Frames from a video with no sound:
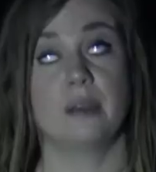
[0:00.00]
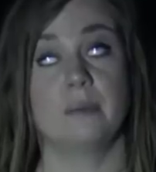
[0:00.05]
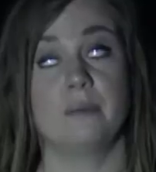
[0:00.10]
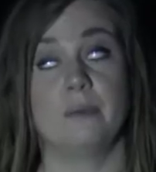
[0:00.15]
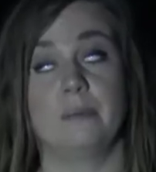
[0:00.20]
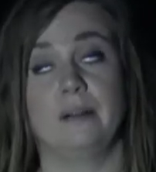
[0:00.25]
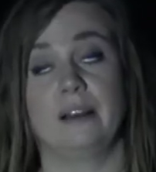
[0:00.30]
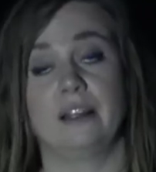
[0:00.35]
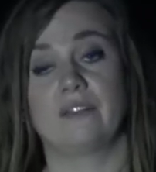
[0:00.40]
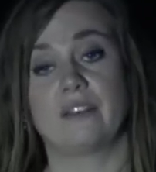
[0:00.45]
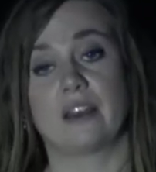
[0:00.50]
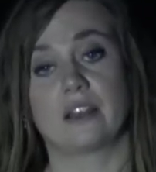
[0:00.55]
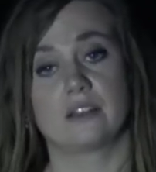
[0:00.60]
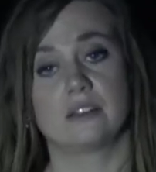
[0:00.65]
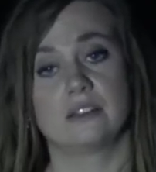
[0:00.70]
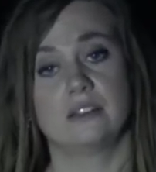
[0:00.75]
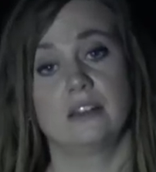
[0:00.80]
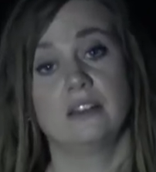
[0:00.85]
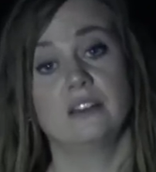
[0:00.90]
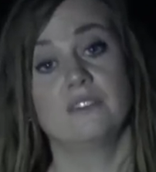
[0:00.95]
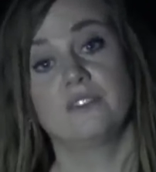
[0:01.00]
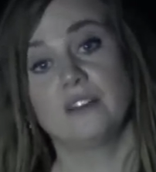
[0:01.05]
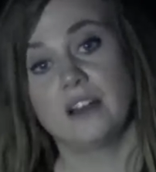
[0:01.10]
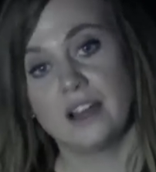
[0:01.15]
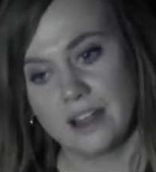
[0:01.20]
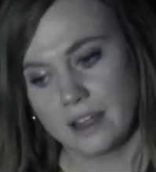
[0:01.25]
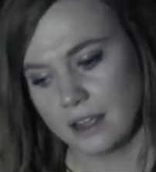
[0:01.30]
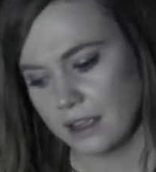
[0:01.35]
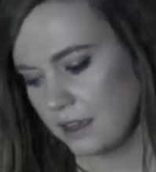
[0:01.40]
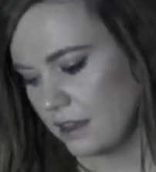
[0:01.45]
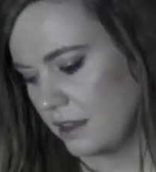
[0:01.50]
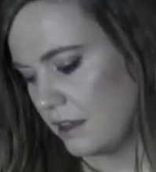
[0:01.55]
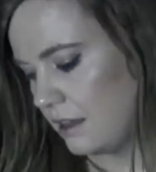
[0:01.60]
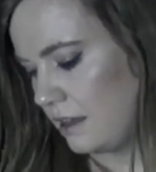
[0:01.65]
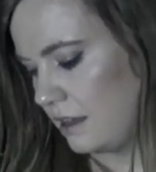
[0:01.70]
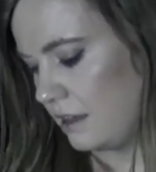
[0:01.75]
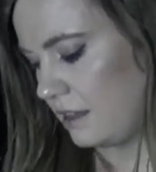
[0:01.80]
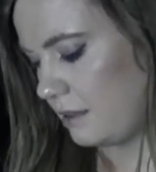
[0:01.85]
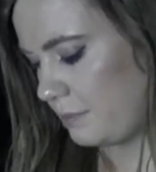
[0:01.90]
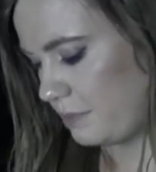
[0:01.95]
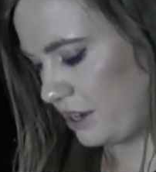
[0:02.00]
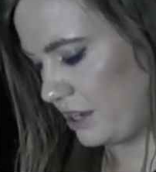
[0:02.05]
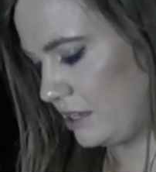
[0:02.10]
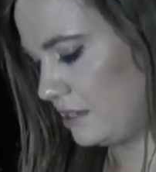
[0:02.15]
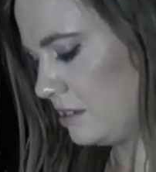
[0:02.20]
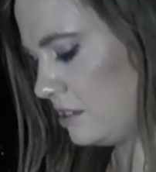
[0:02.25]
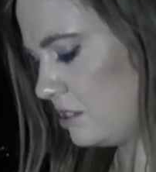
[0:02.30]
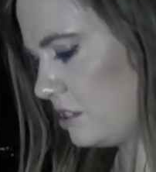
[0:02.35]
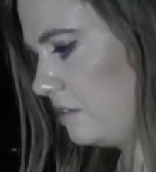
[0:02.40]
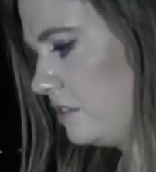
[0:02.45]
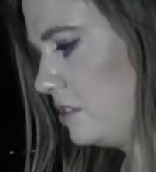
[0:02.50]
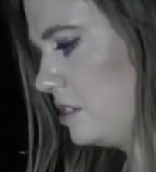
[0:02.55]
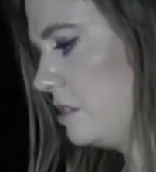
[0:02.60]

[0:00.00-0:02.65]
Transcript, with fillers: people believe that could signify the presence of a